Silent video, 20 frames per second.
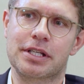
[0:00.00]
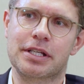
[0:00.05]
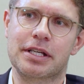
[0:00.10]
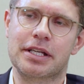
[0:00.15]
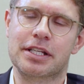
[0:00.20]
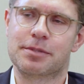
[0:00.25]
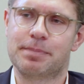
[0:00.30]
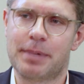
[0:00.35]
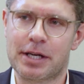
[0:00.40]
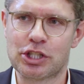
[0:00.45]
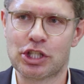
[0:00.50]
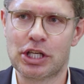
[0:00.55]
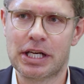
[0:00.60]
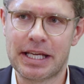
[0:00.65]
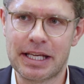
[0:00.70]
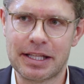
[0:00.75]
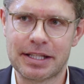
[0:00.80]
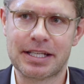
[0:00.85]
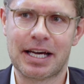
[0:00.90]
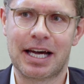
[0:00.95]

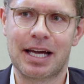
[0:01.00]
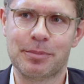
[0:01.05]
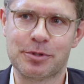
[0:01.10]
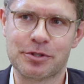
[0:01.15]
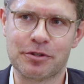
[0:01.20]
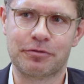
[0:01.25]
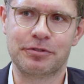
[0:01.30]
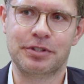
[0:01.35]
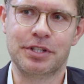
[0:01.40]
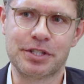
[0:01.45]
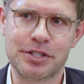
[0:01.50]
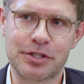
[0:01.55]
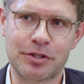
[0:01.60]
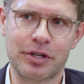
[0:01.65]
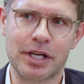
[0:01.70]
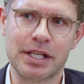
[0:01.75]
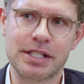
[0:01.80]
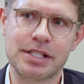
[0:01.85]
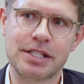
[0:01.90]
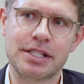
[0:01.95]
especially in times of
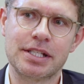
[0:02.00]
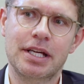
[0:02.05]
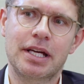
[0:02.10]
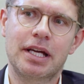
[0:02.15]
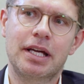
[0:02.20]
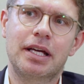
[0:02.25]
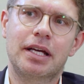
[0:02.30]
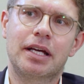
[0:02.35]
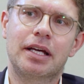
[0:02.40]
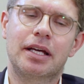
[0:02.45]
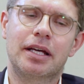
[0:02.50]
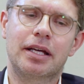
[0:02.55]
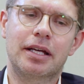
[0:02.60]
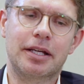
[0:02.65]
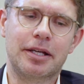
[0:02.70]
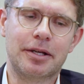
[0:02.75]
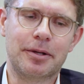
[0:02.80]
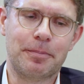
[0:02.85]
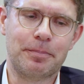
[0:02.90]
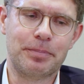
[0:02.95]
distress,
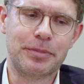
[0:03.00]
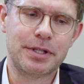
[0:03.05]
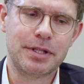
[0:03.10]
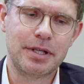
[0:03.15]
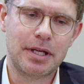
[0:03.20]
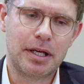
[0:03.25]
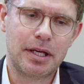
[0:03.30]
the